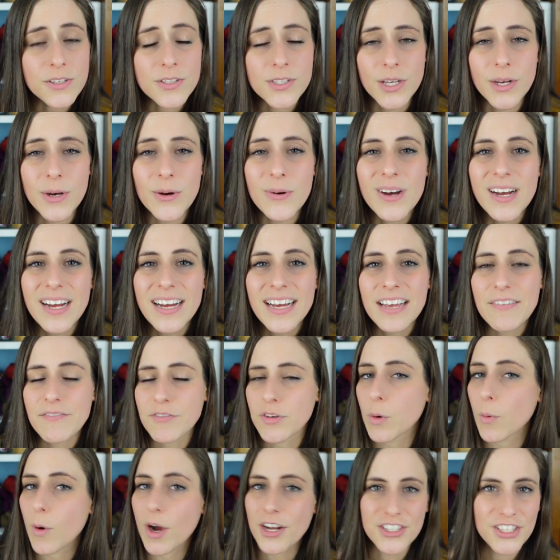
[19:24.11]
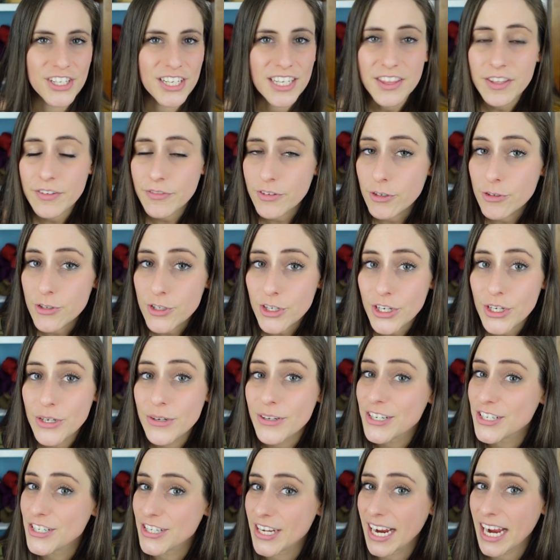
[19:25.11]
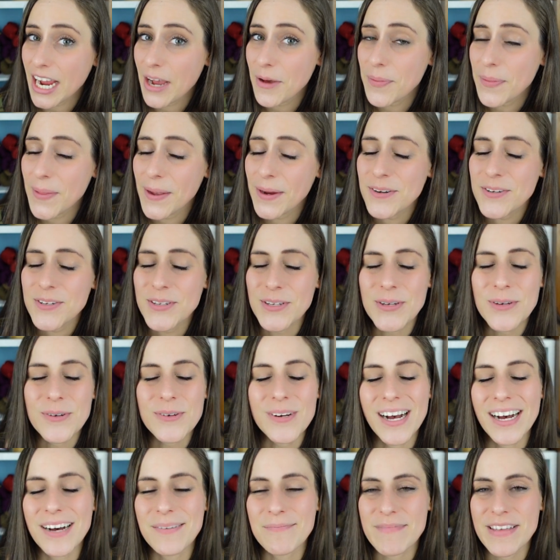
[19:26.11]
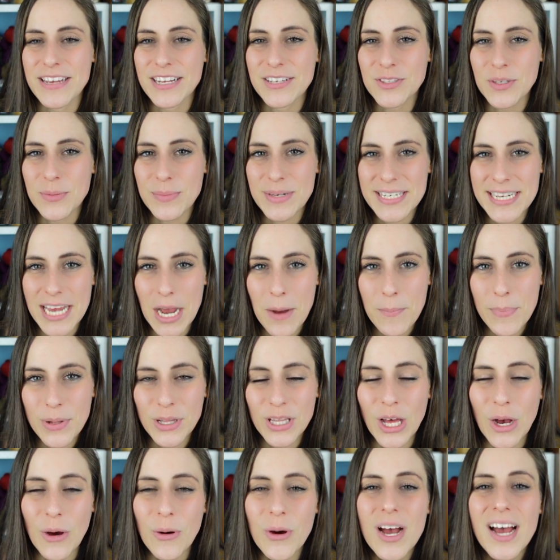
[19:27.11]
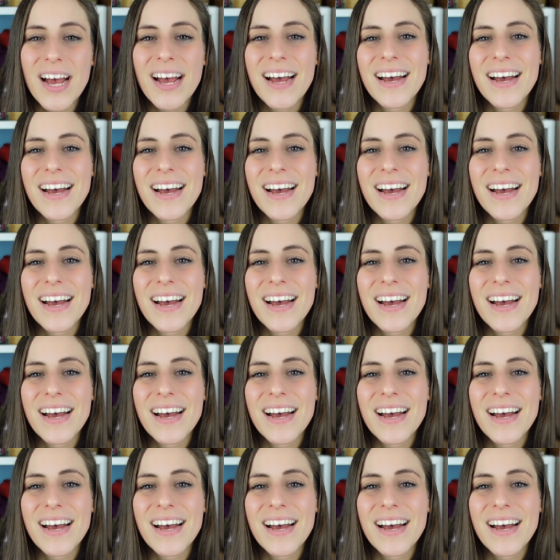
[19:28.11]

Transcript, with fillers: So if you're watching in the future, you can check out there too. Um, links will be down below